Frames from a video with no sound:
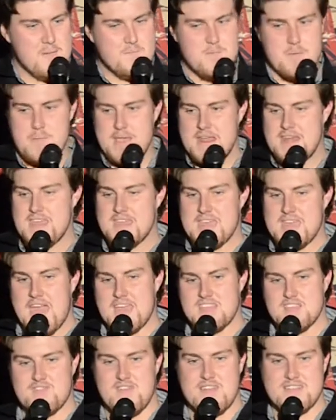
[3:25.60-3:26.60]
But being
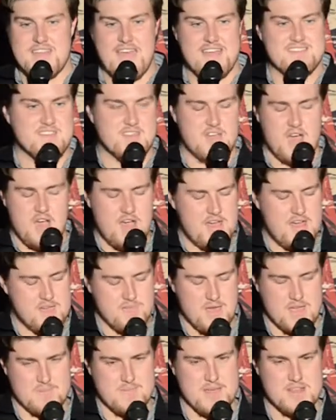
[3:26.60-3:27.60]
engaged is fantastic. I highly
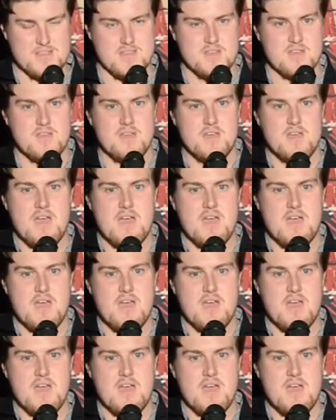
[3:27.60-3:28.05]
recommend it.